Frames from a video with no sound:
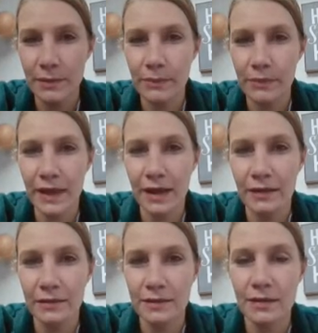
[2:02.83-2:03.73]
remember
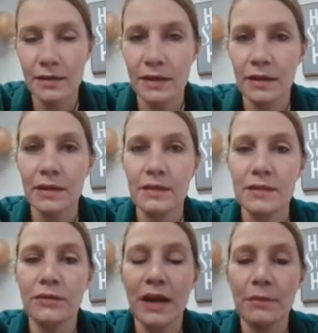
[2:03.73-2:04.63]
that?
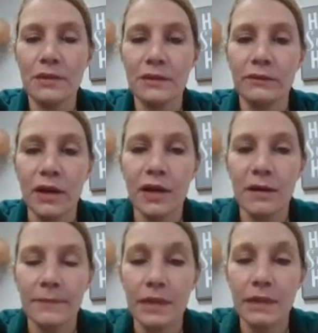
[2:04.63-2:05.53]
So that was
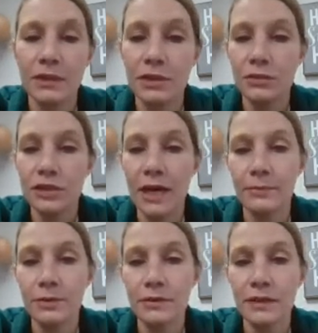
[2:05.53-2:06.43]
from two
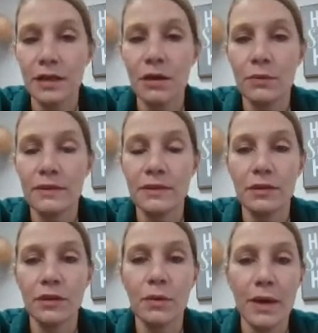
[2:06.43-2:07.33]
chapters ago when
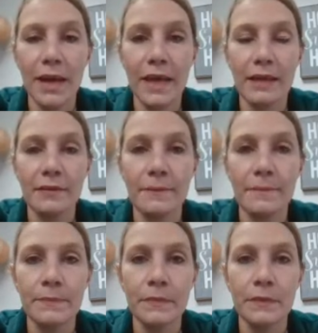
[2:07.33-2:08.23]
Sir Gawain
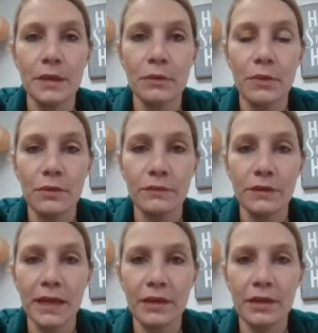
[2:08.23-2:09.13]
wrote
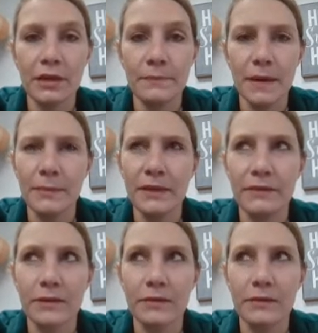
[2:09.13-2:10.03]
the letter,
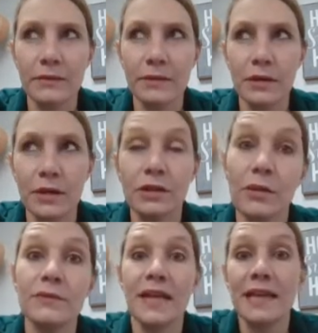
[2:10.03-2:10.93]
believe it, or
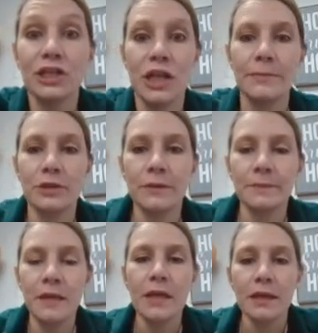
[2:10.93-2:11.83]
no, it was last chapter
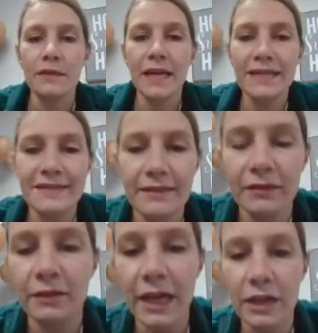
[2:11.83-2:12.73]
that he
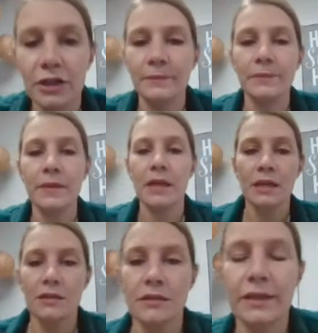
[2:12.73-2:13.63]
sent the letter
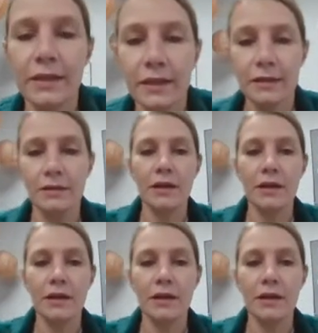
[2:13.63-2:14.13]
to the